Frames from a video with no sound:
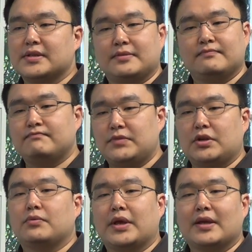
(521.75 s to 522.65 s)
and
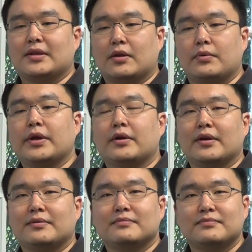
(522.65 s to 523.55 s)
we get the career,
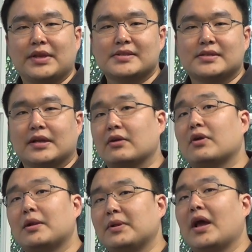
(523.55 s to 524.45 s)
and that's an
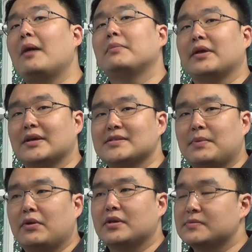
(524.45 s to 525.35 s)
incredibly humbling
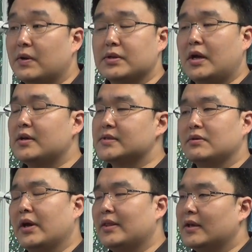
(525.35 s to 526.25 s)
experience. But it
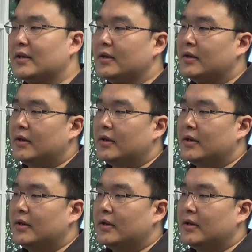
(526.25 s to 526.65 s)
also, I think,